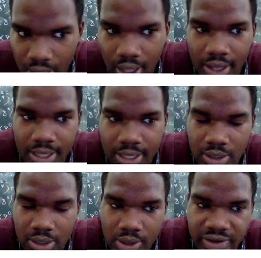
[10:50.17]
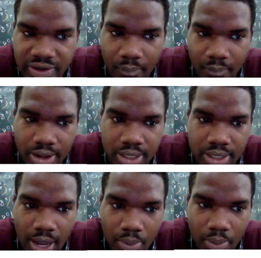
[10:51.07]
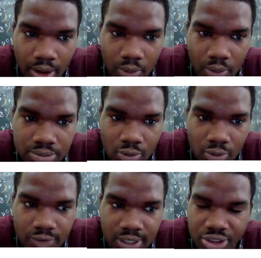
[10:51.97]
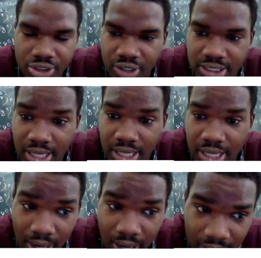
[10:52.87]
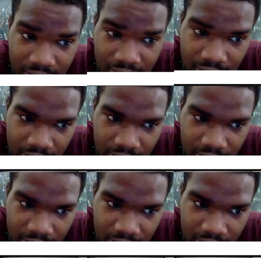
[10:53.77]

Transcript: Is the locus of a point which moves and traces a path?